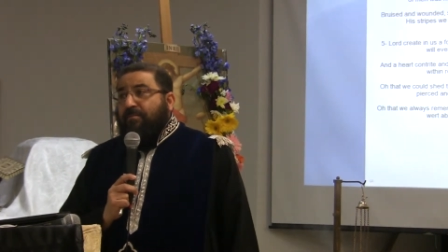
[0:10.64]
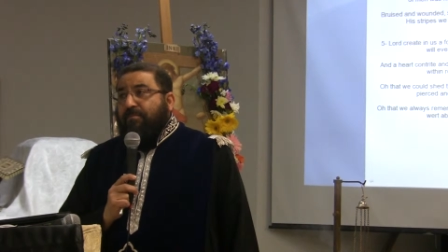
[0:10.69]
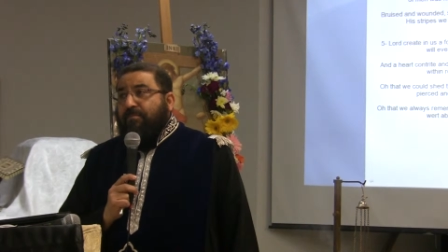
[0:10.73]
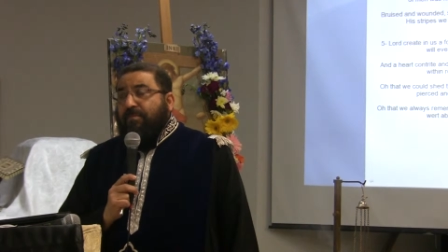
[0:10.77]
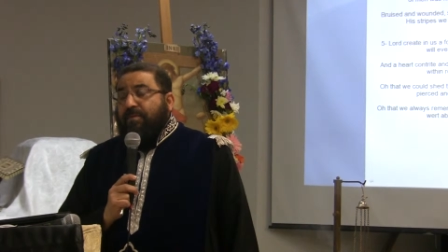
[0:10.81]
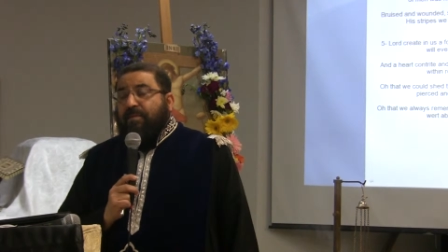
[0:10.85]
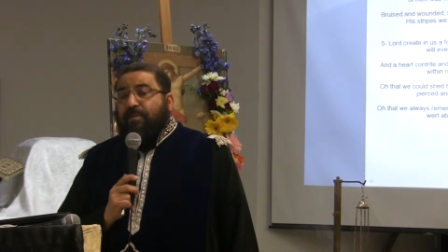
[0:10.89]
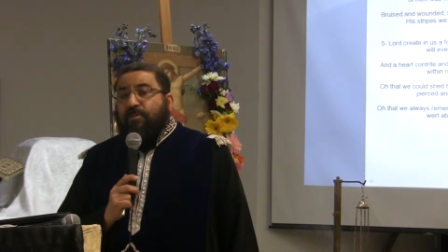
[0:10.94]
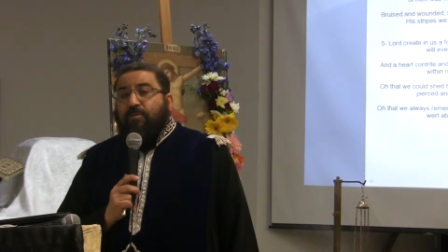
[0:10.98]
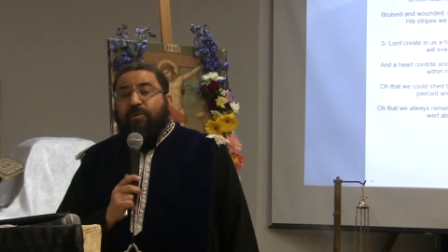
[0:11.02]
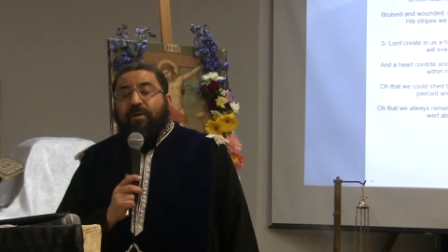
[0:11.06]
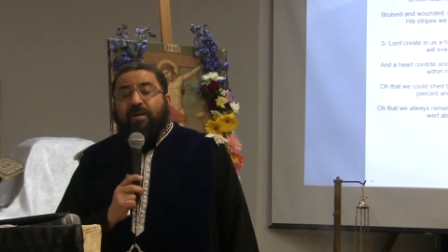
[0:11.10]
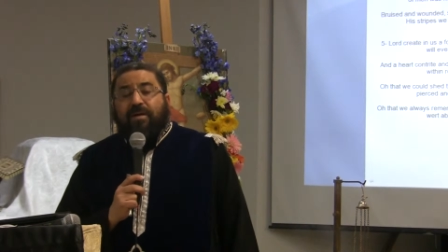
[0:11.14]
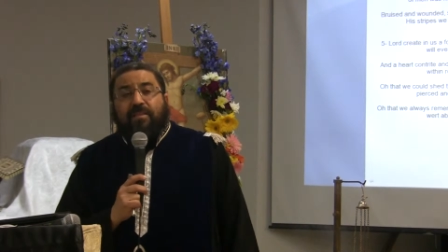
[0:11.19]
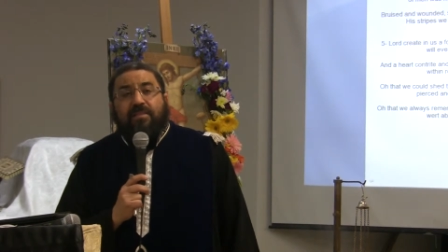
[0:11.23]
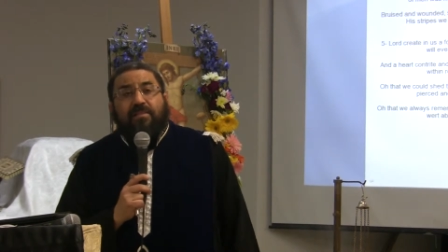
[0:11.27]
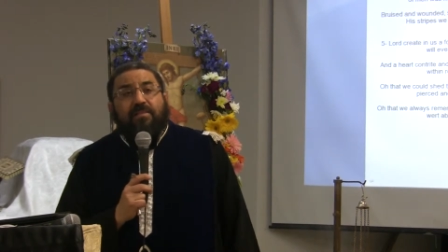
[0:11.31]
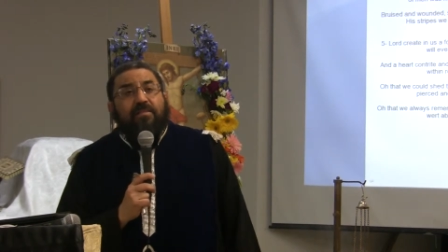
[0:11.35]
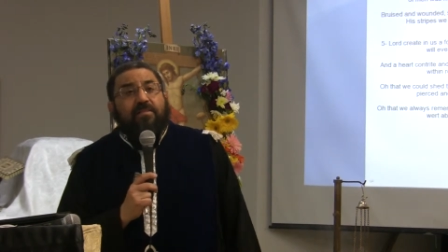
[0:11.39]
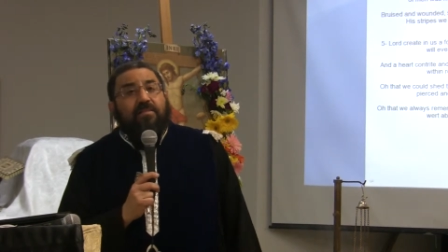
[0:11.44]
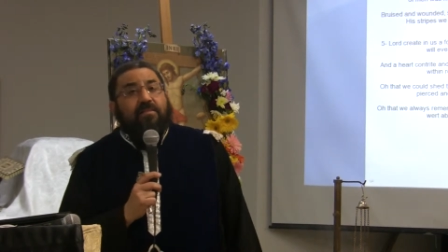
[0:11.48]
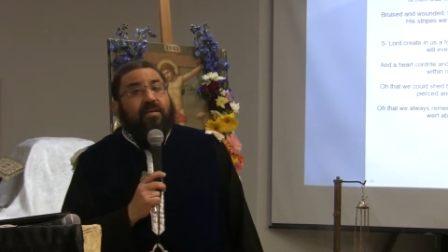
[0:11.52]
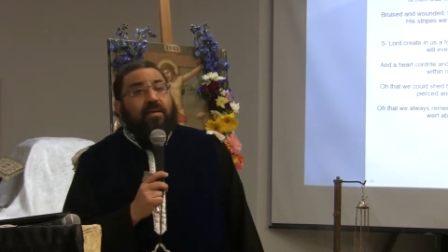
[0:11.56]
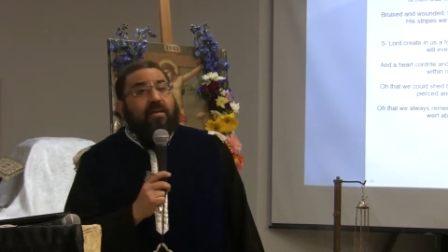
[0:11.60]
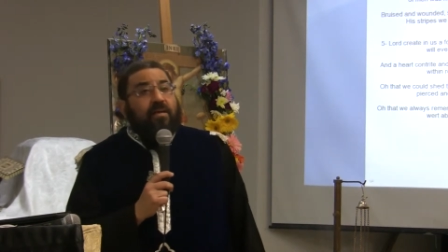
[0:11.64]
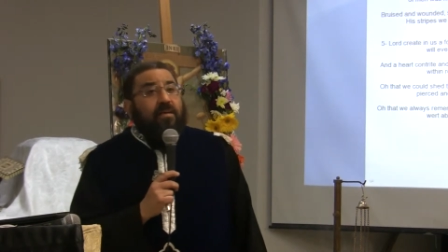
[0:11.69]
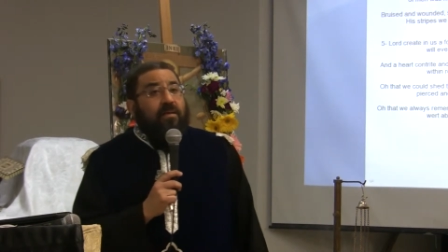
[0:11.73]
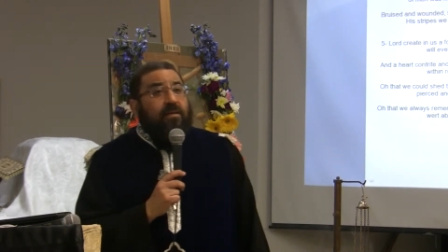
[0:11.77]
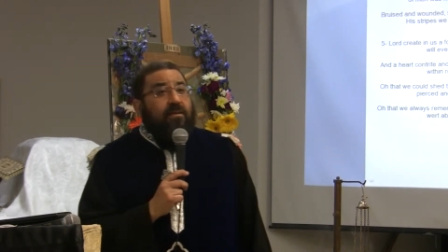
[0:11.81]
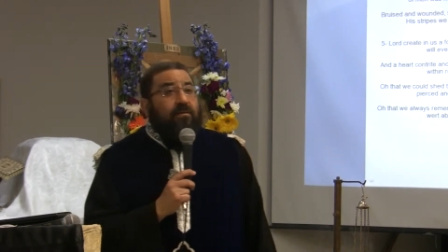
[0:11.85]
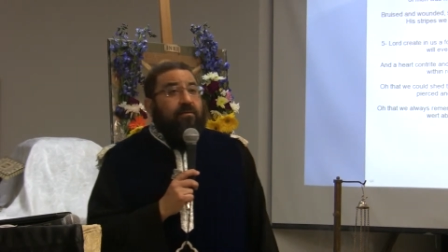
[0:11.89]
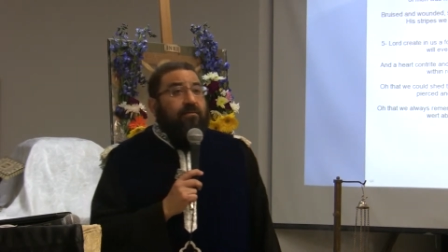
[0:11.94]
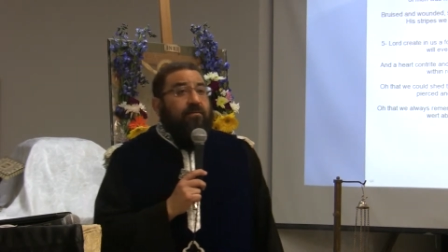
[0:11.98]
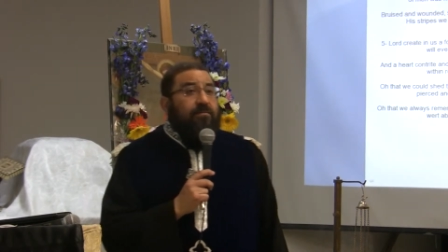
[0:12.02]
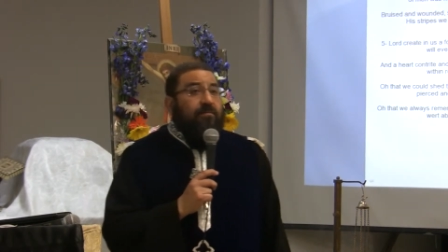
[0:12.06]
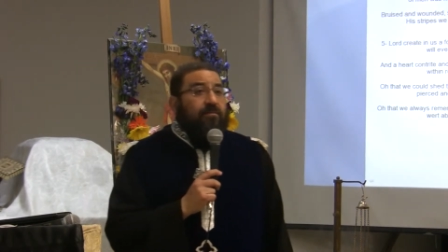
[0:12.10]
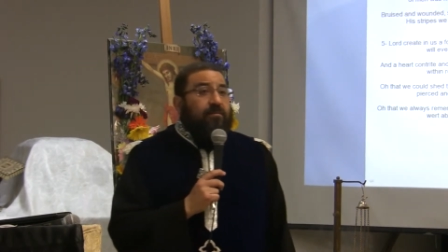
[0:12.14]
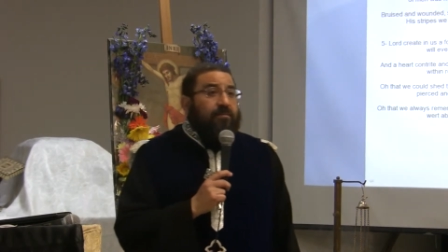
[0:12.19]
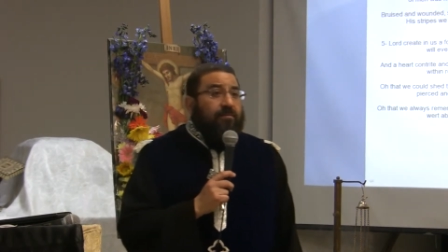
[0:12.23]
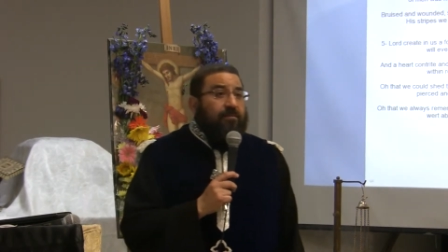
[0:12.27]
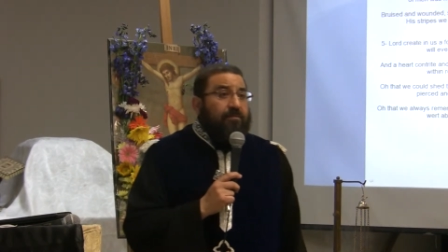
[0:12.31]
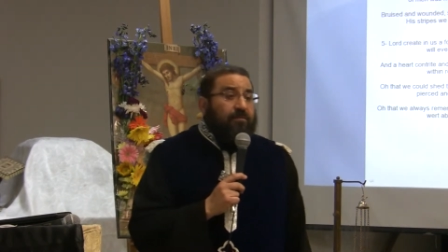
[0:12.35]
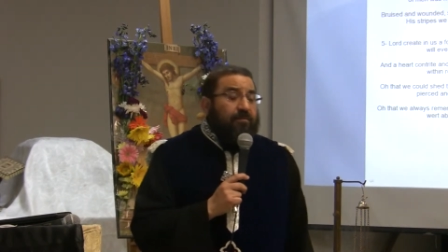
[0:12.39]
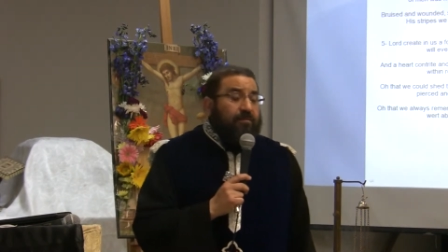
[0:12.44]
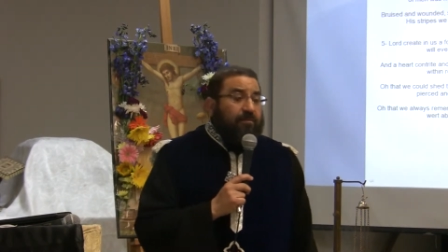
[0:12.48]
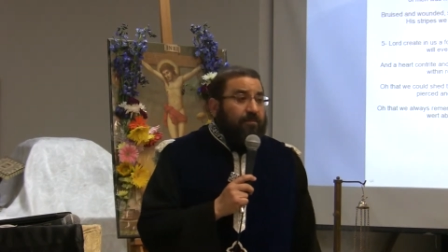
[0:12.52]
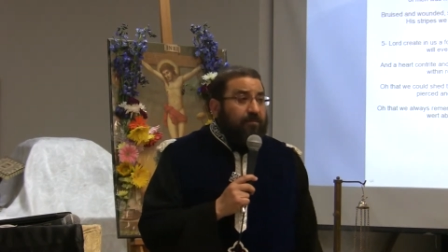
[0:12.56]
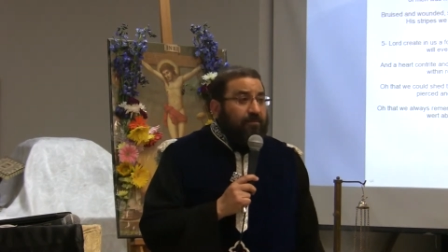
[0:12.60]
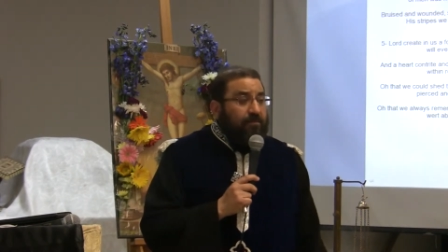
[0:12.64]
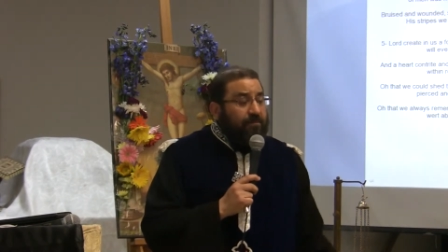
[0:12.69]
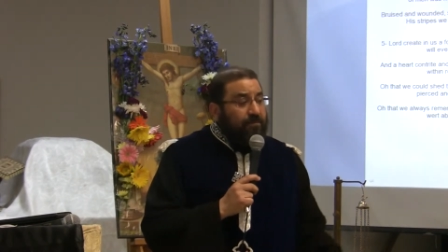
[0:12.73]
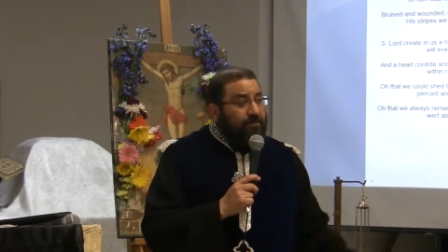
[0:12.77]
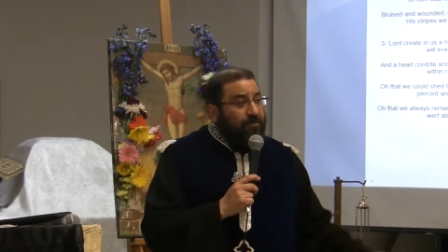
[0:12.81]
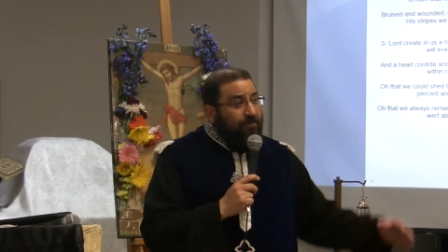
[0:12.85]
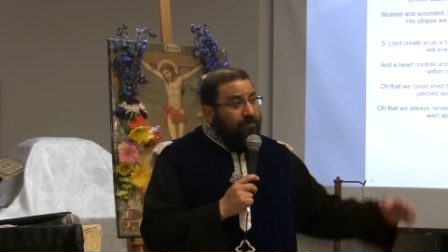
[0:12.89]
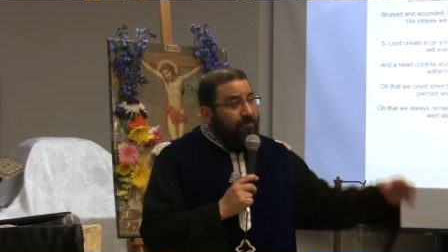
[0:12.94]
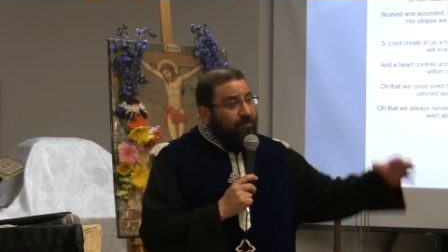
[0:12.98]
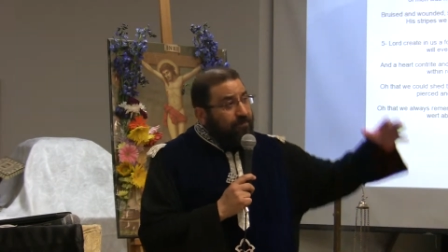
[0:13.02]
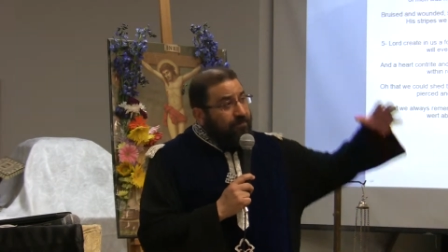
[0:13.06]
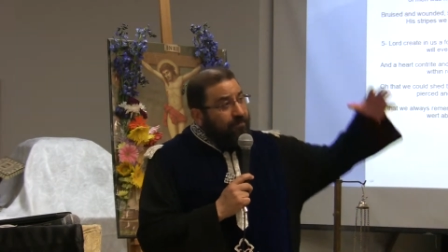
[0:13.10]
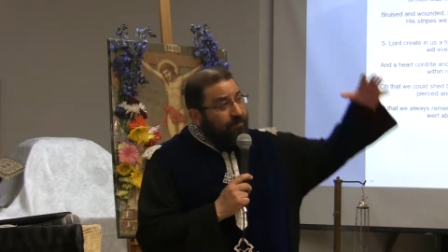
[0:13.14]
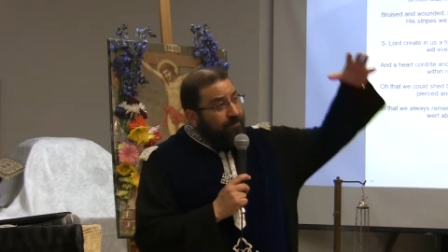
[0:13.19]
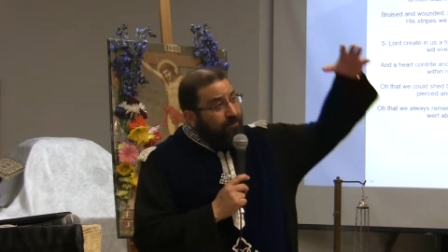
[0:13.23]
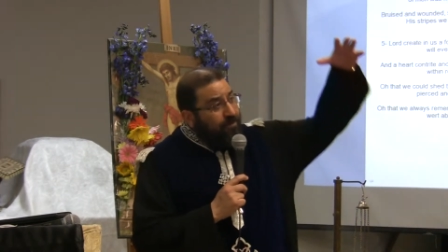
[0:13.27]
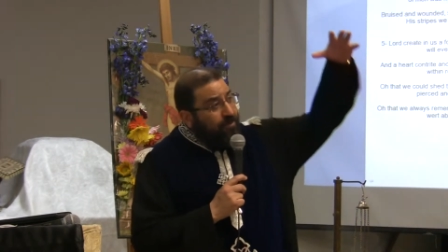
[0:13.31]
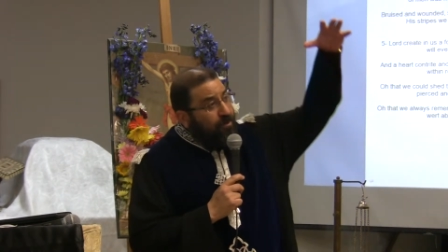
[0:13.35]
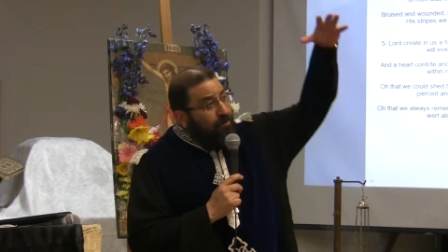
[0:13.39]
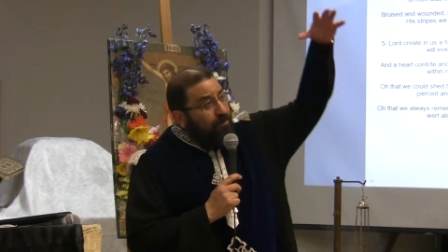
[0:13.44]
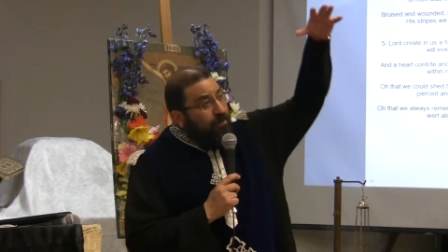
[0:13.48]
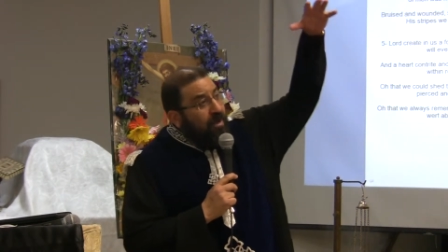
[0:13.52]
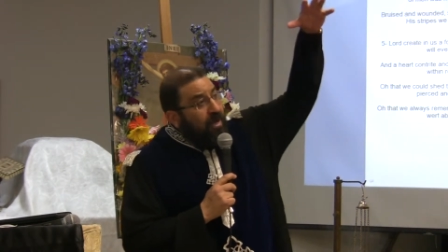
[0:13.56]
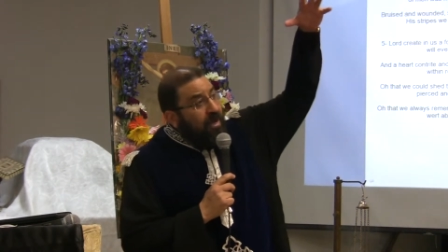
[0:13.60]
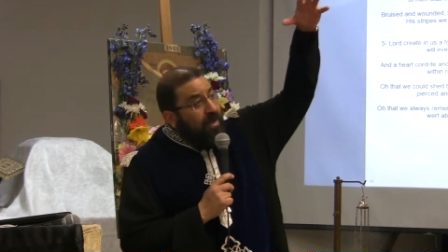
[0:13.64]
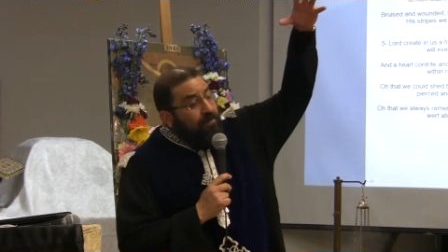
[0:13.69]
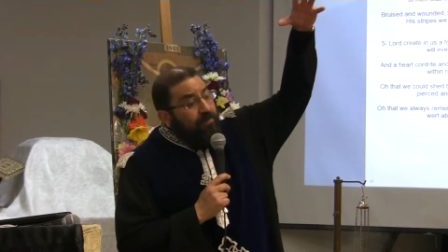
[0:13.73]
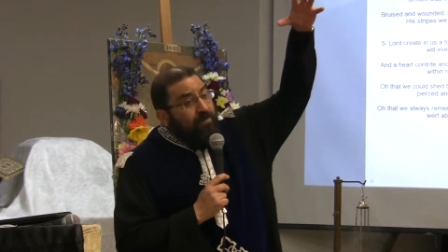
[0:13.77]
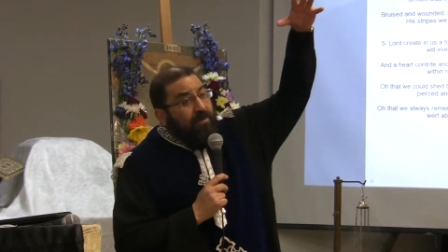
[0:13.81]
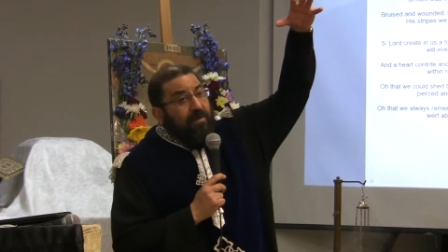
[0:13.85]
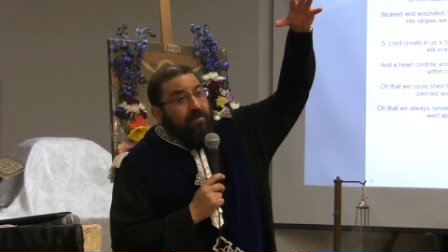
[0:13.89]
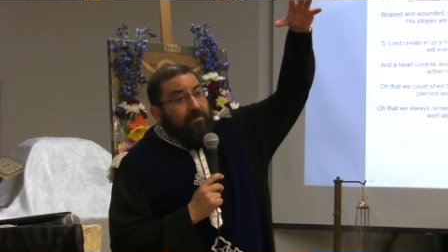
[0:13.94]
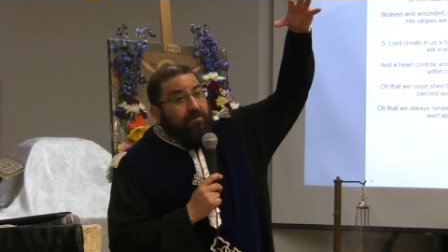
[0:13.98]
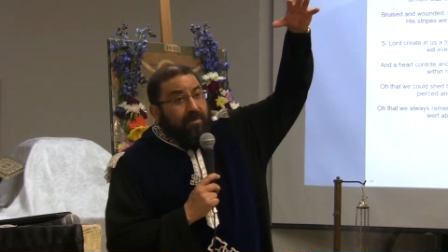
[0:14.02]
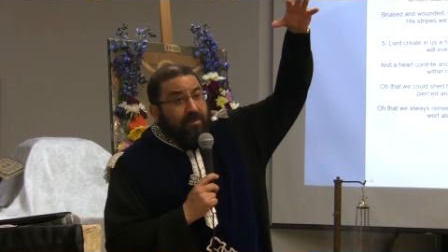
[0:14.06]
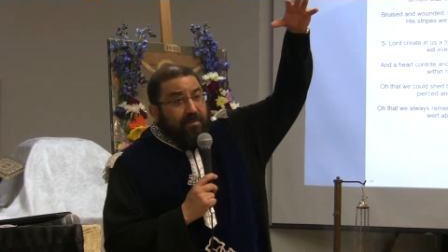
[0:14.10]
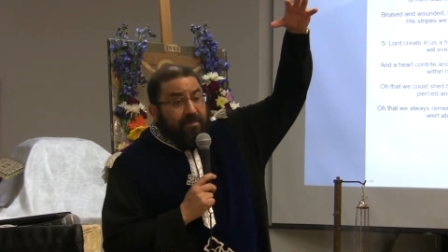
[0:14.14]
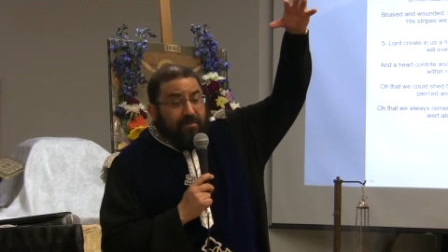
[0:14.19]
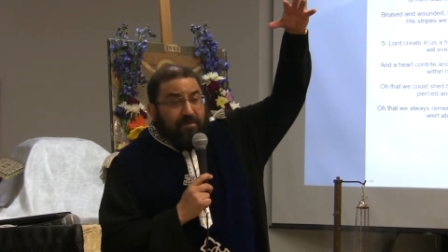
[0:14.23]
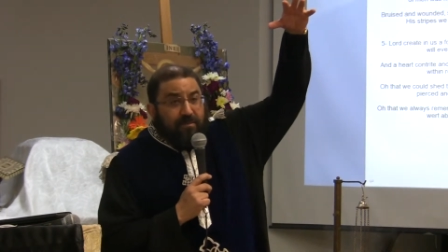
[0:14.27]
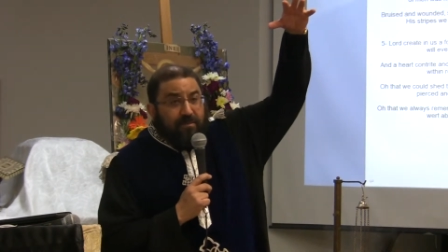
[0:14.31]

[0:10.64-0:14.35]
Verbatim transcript: But look at this day from up a bit.